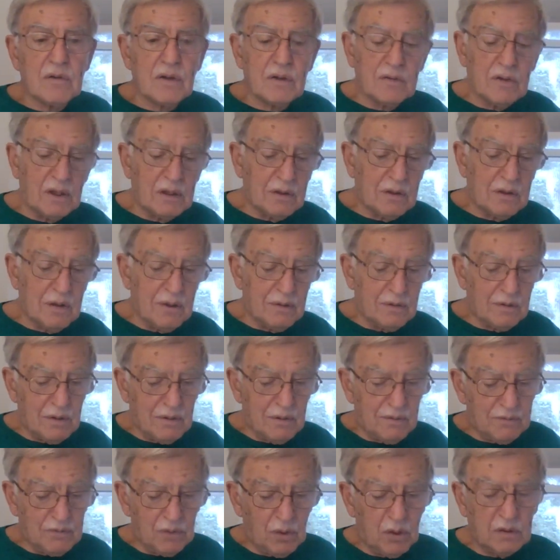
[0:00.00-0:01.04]
As I
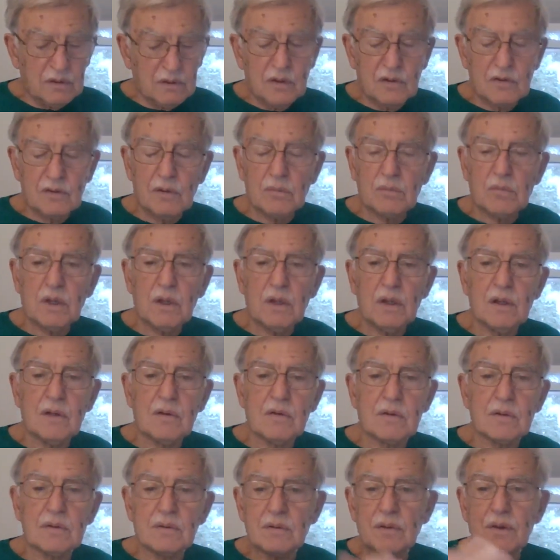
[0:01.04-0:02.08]
talk to some kids,
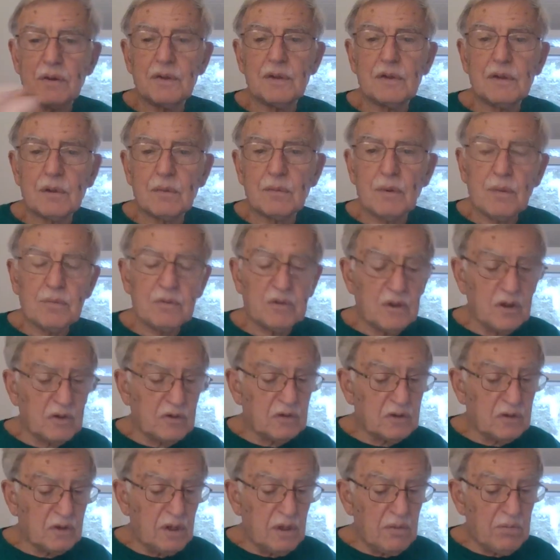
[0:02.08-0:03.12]
it interrupts their
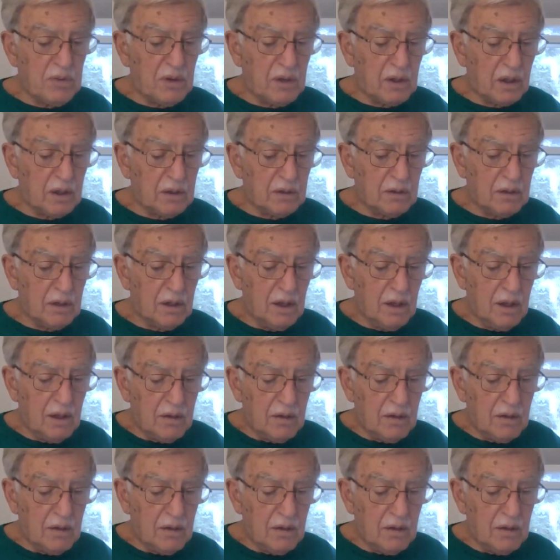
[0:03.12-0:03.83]
sleeping